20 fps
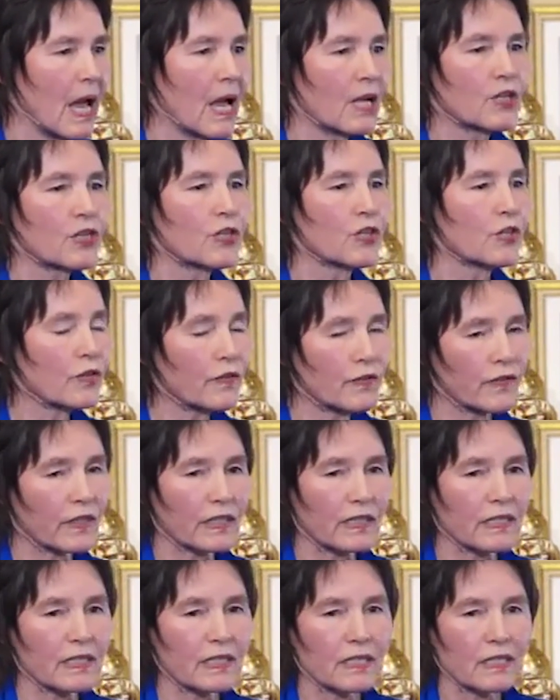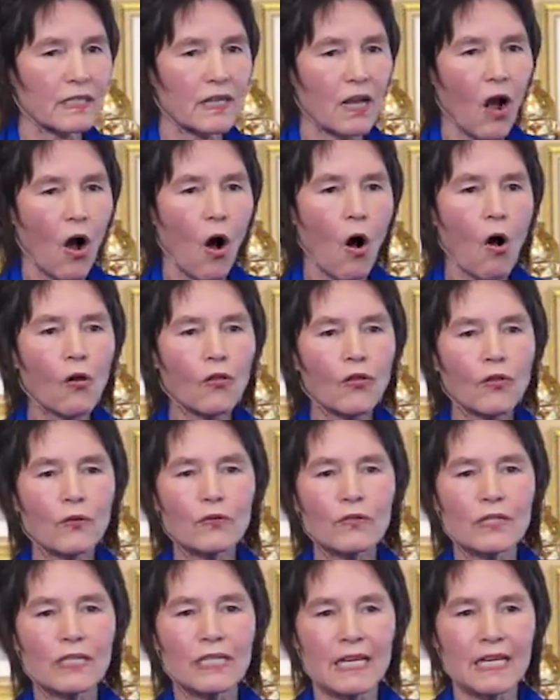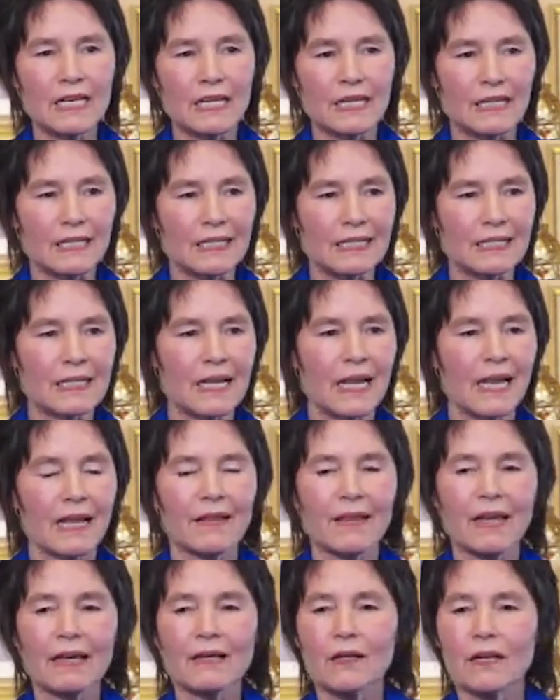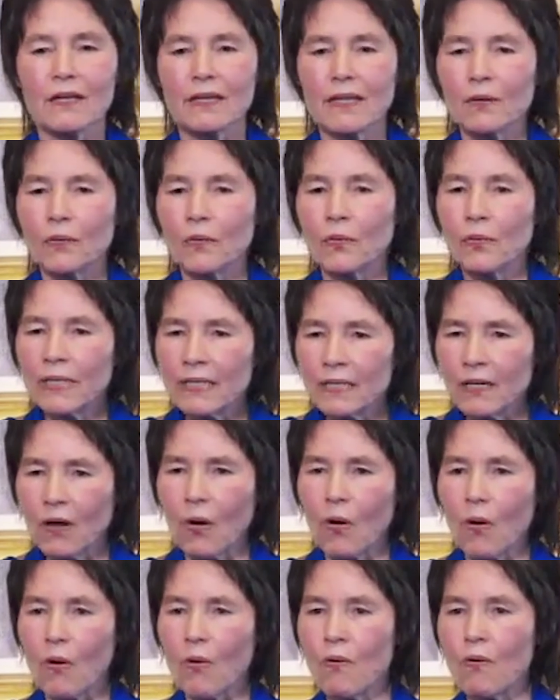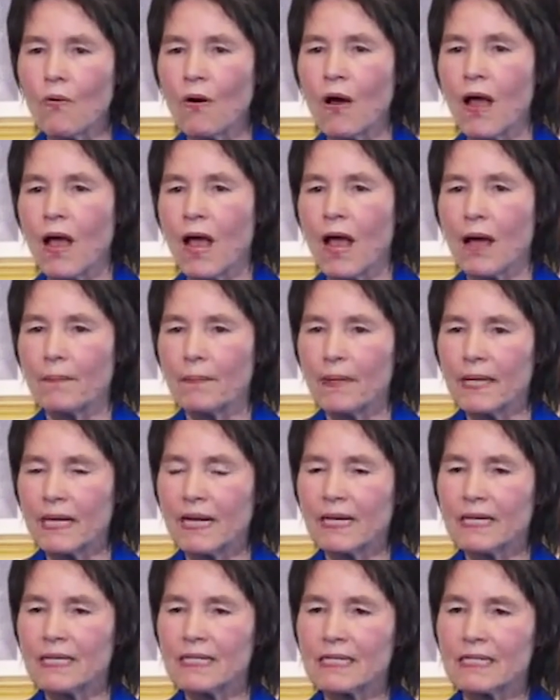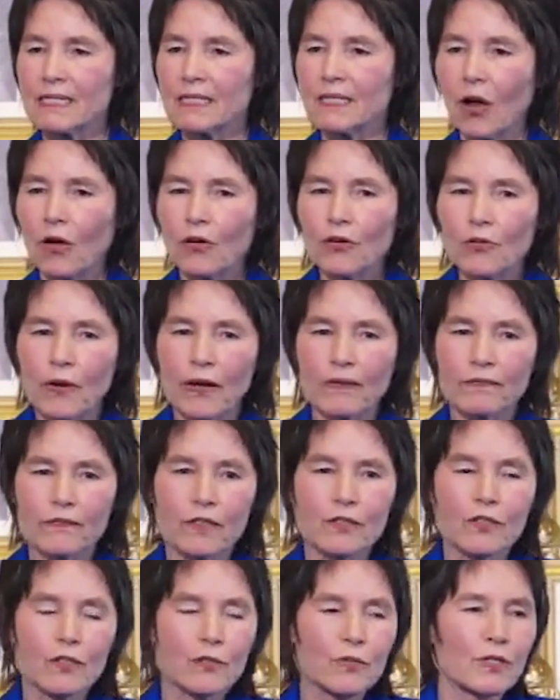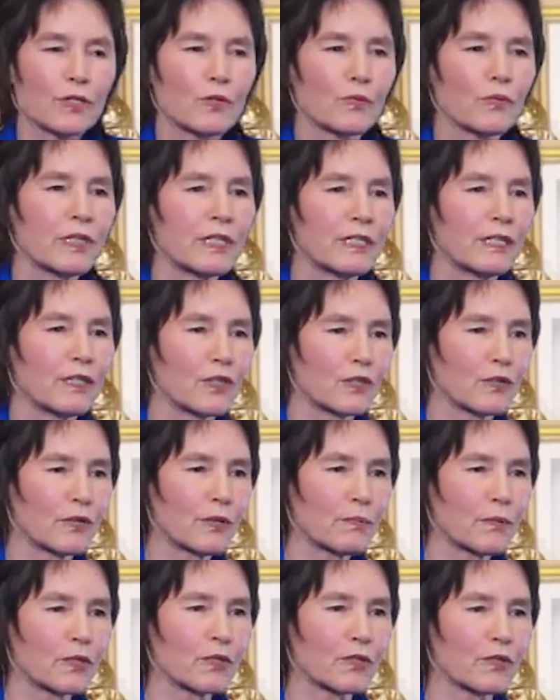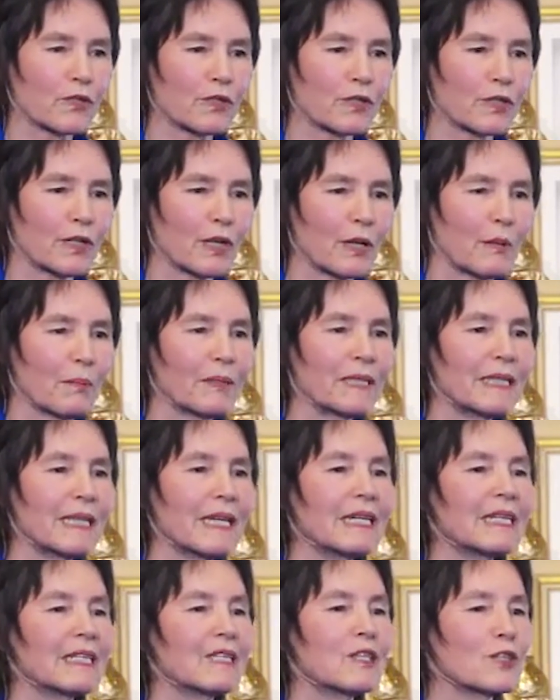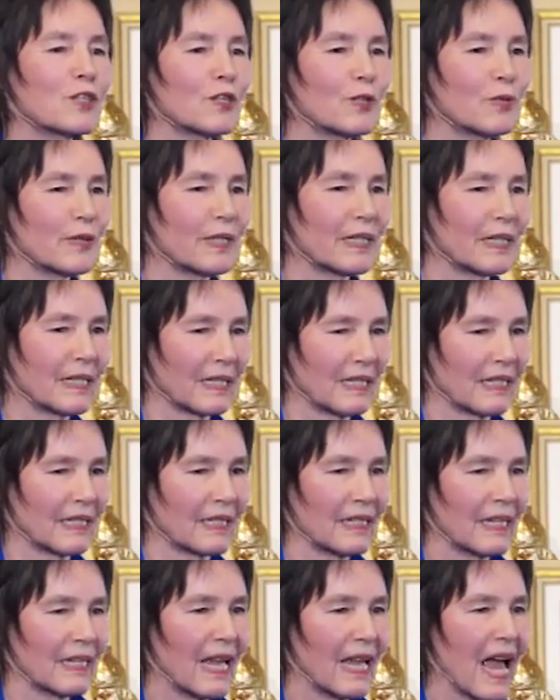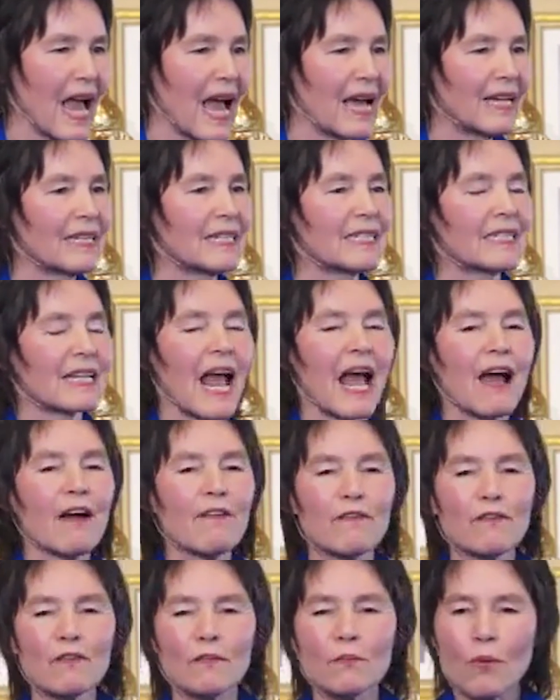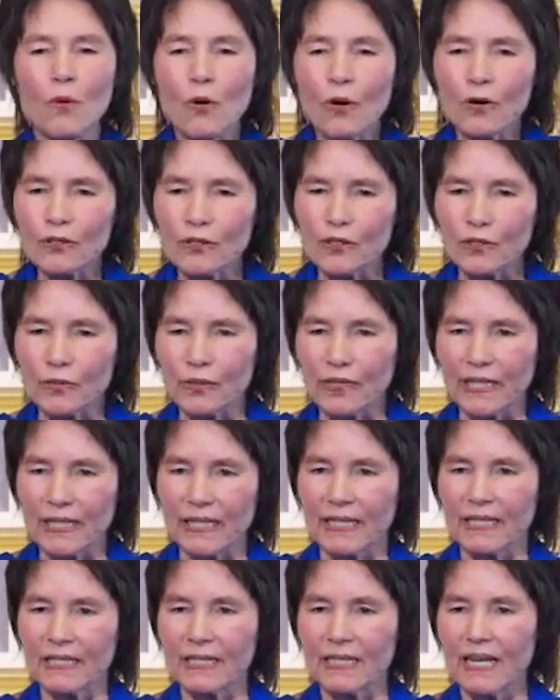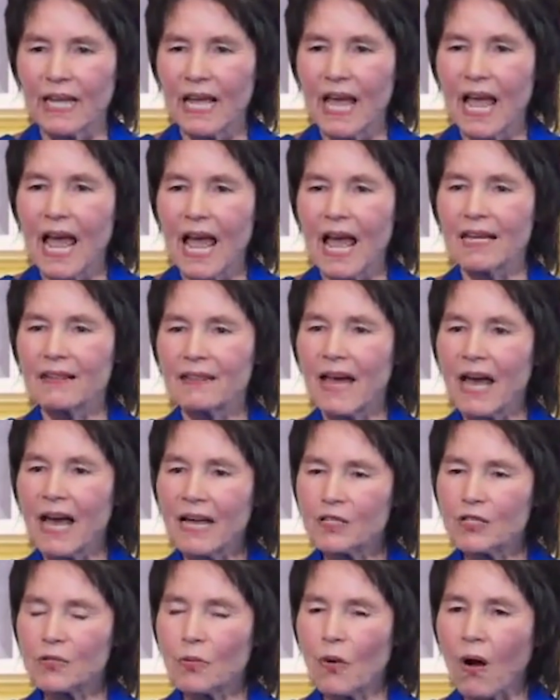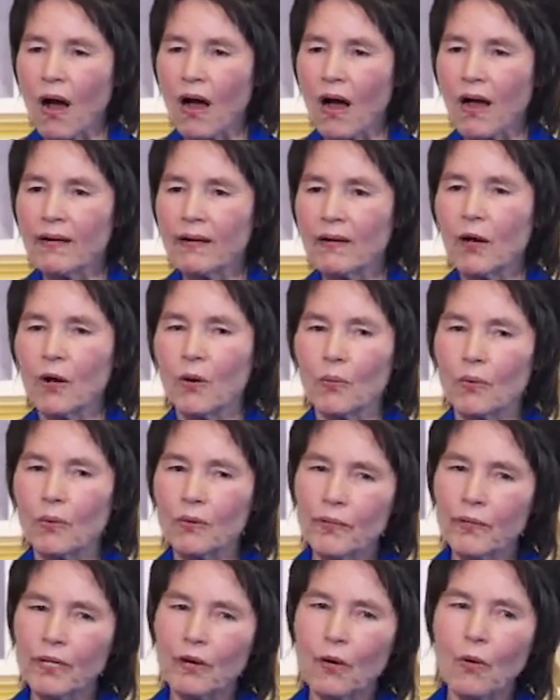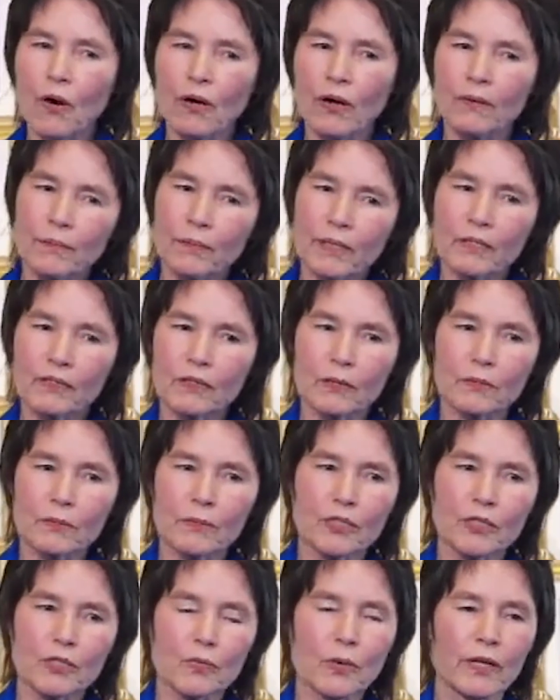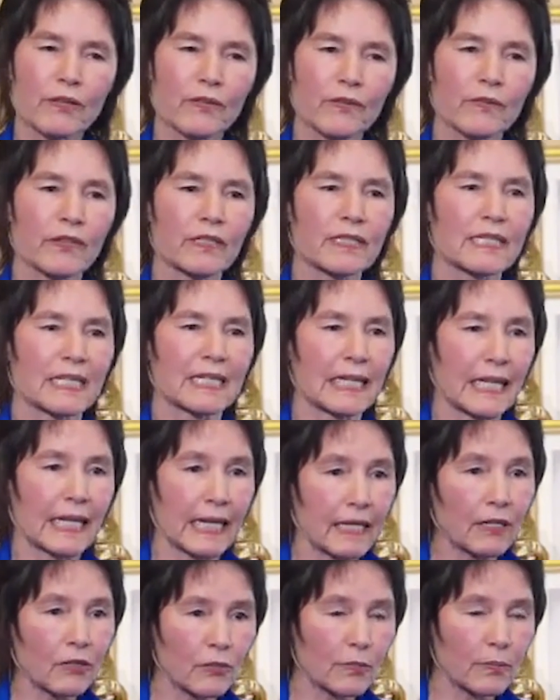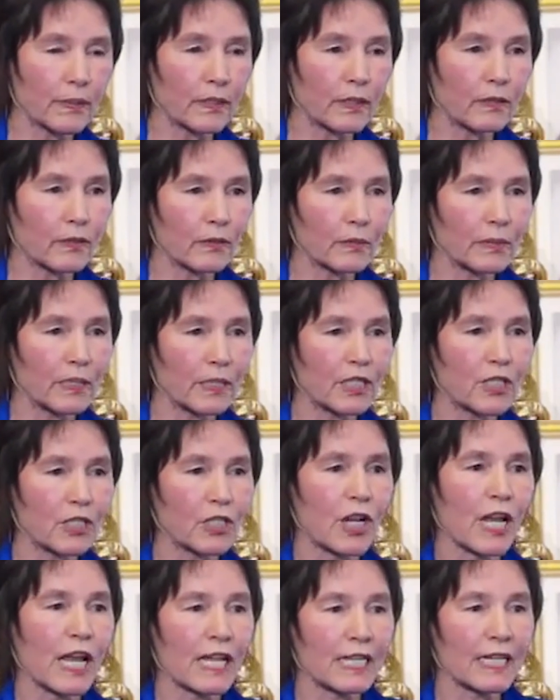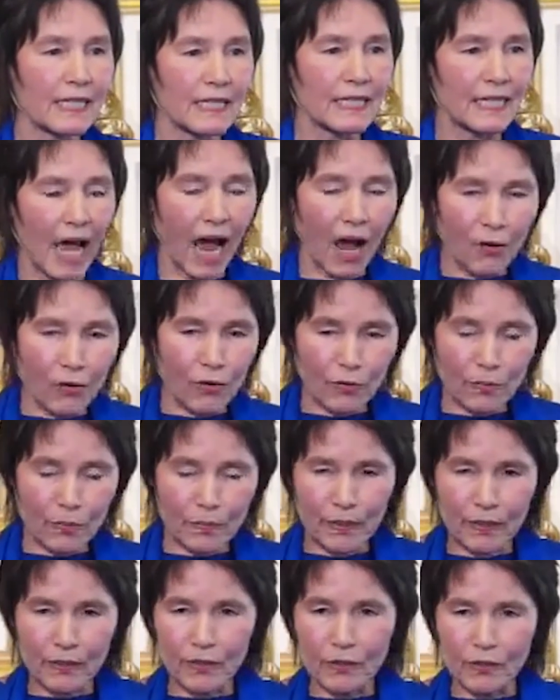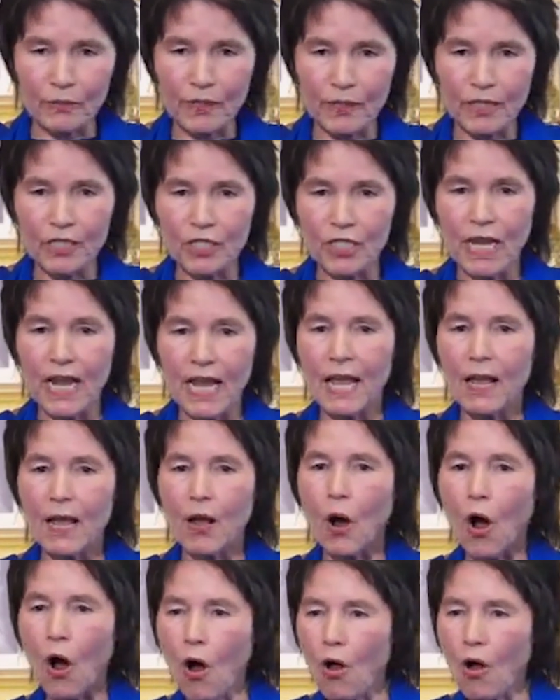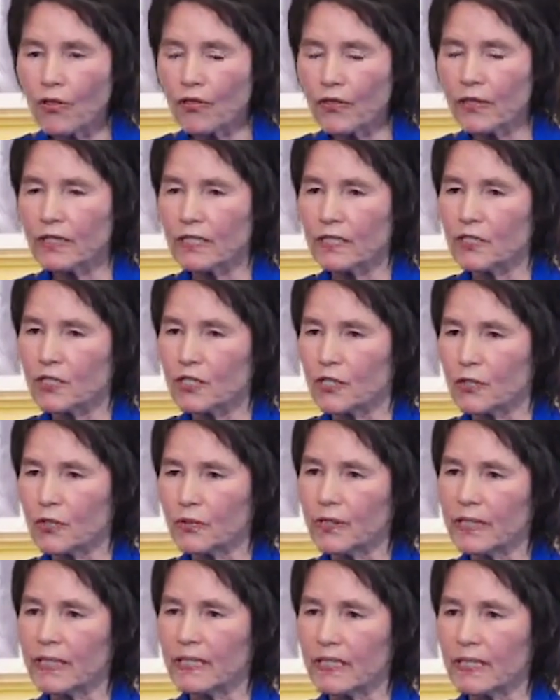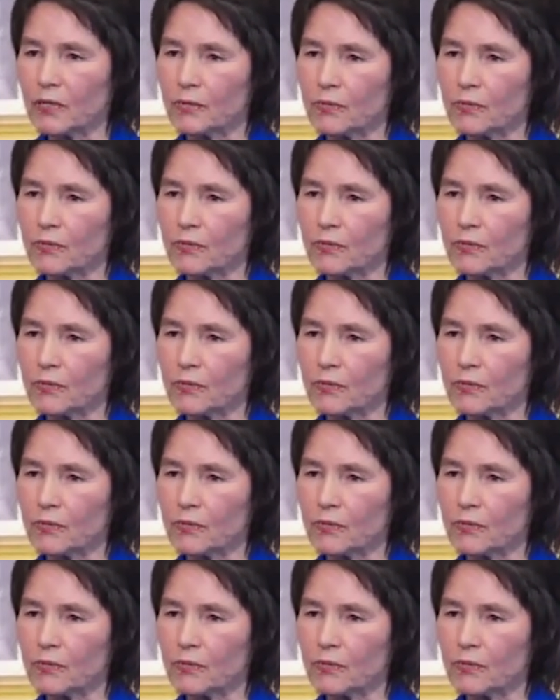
Service, all those things that we know, because all you have to do is read the scriptures, but then it's doing it, and it's ever more doing it. And that's why when we go on pilgrimage, whether it's an inner pilgrimage, it's an outer pilgrimage, all that it's doing is